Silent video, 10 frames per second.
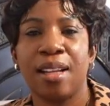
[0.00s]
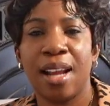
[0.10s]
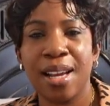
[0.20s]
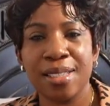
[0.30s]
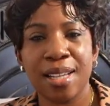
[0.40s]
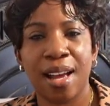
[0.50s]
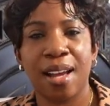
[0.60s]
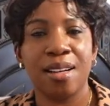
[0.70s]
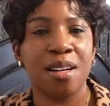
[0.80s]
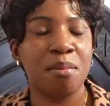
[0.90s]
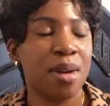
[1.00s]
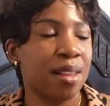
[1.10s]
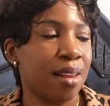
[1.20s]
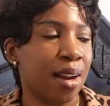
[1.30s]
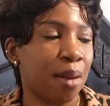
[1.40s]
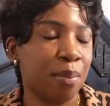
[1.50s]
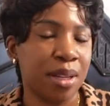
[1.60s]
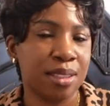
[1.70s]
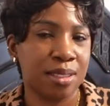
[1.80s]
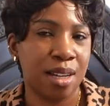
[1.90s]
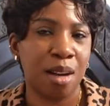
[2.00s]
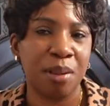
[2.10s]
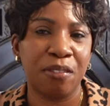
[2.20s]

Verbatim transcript: last item that I picked up,